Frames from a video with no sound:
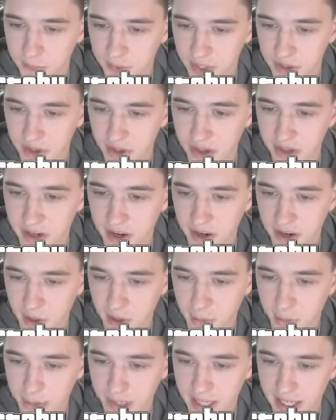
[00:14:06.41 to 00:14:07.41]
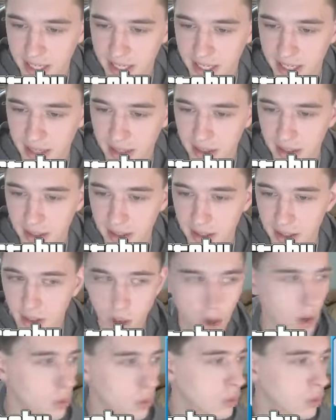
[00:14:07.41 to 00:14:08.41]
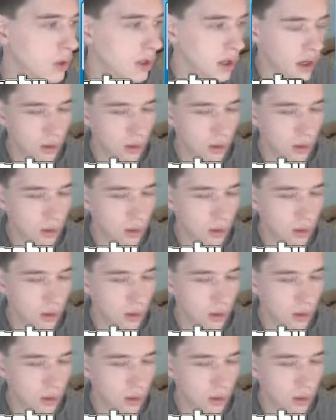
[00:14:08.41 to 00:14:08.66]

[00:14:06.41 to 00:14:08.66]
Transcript: In our cargo plane. Who?